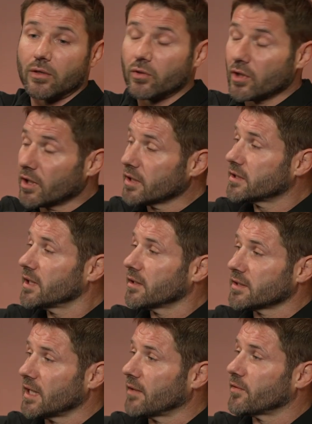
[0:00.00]
all honesty, I
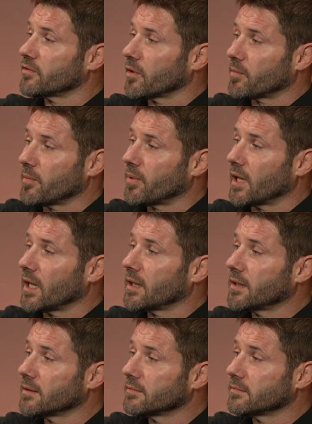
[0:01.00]
was an average rugby player,
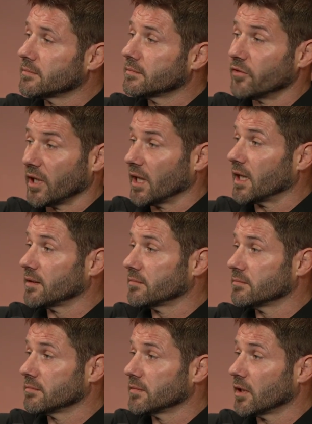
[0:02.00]
really.
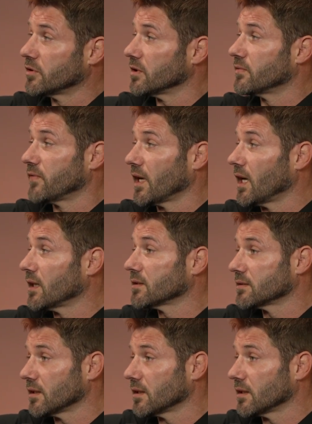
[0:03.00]
I was just fast. I